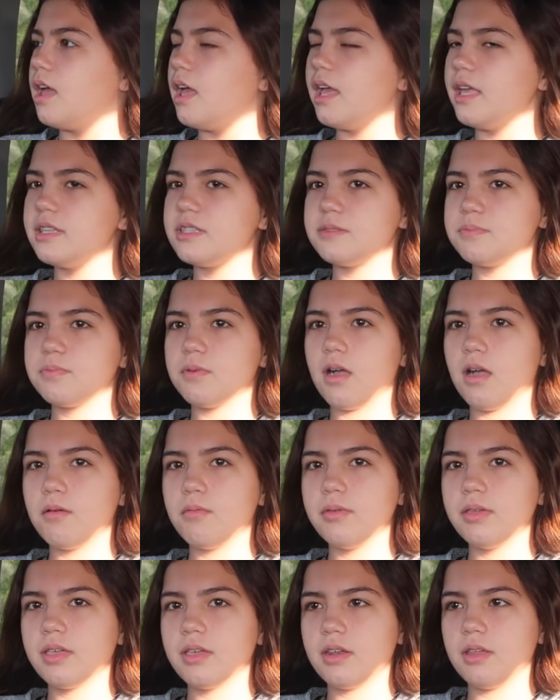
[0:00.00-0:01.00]
It's
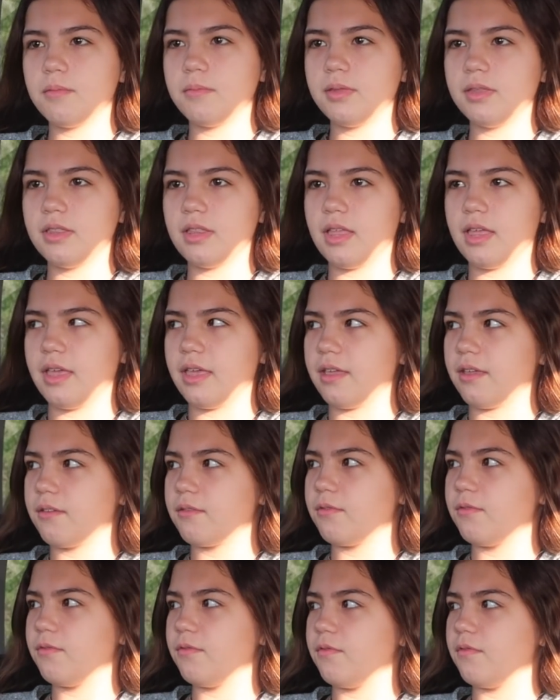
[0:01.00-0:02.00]
probably going to be like
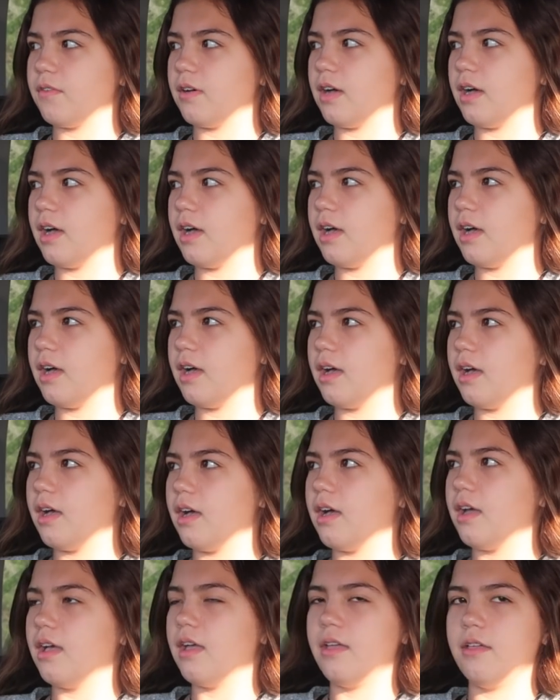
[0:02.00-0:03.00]

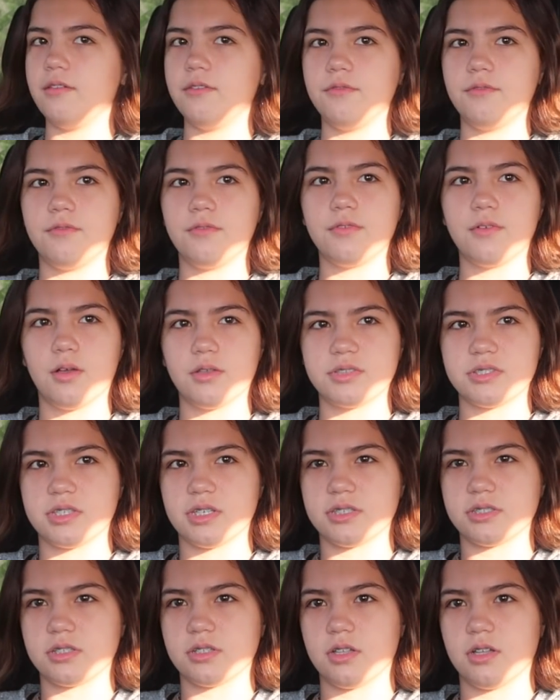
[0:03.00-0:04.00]
5,
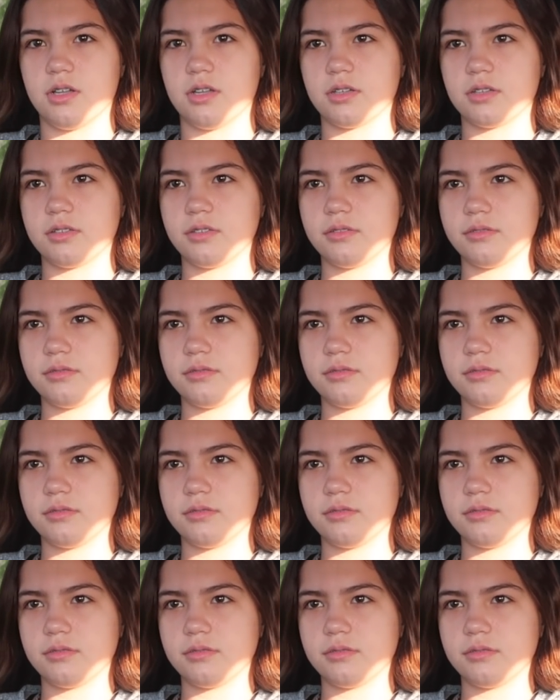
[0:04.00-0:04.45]
6 o'clock.